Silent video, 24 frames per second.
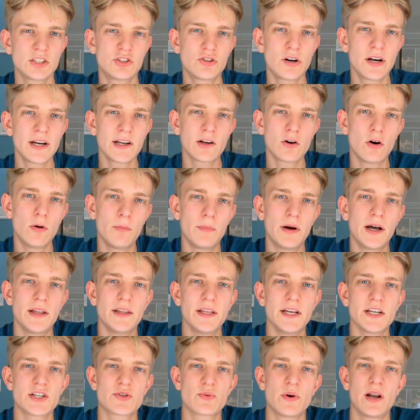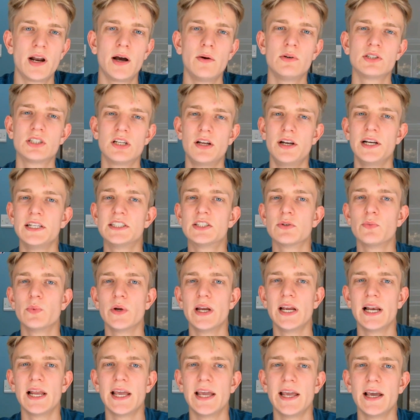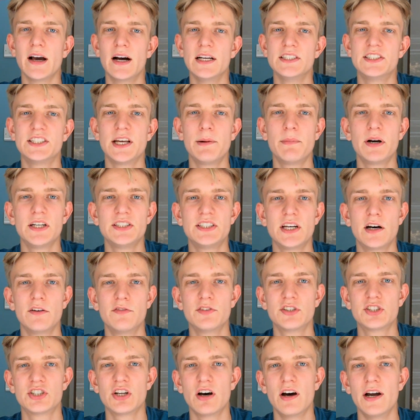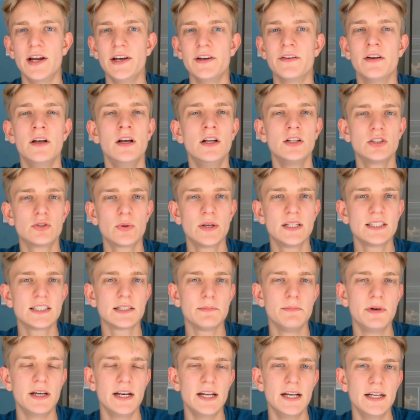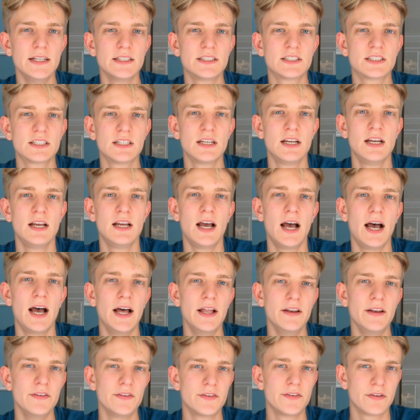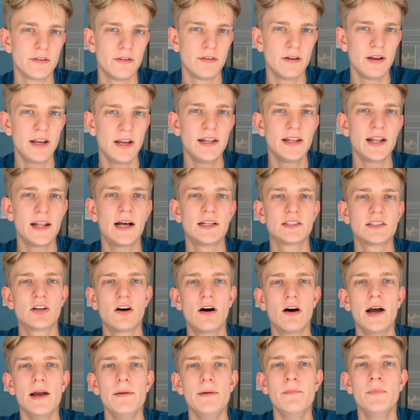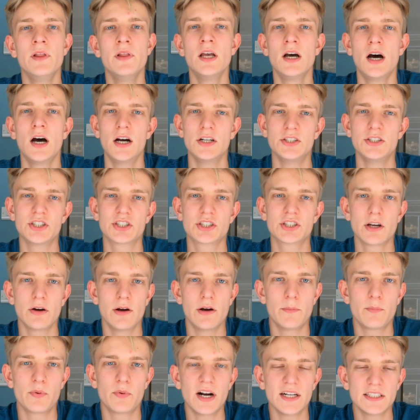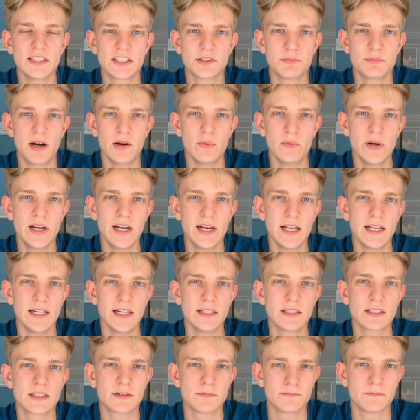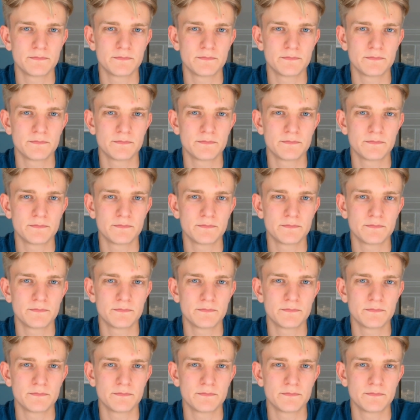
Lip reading: try and combat this, when I was learning to wheelie, I set myself aside 20 minutes and in that time, I'd just go and practice my wheelies.